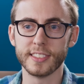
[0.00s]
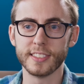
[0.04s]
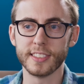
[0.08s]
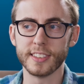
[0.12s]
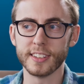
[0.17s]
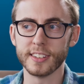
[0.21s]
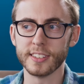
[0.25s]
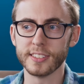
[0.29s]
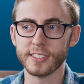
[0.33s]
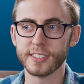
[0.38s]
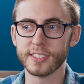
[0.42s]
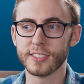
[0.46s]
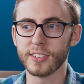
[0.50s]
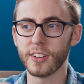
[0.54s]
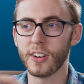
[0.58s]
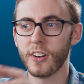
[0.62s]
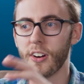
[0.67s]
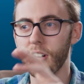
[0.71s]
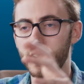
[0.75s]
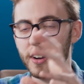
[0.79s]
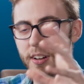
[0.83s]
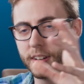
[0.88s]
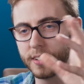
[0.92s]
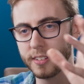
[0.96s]

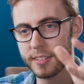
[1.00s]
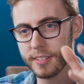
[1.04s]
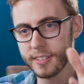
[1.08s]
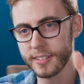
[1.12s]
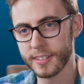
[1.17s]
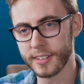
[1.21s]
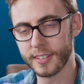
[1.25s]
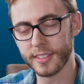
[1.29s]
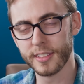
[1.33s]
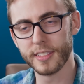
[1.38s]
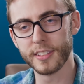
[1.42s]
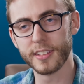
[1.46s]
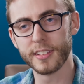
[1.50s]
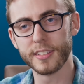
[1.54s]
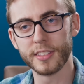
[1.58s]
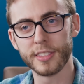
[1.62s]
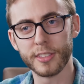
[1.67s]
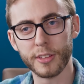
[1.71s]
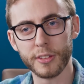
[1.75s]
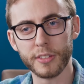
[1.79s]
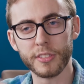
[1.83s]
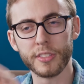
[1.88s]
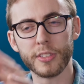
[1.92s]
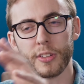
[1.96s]

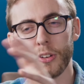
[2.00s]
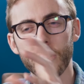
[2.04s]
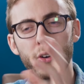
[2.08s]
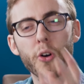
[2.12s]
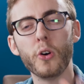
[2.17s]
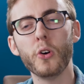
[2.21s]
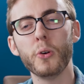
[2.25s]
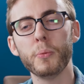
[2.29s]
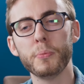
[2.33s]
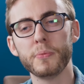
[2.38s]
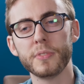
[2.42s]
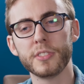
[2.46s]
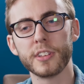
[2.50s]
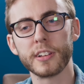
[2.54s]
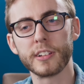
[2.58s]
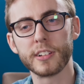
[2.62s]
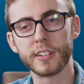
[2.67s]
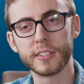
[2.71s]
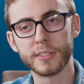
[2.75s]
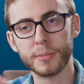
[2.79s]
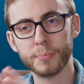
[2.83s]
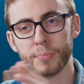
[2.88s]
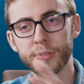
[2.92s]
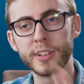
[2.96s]
the whole, the
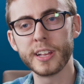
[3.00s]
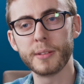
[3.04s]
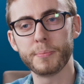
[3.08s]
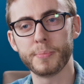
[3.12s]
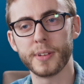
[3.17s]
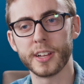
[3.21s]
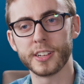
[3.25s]
complete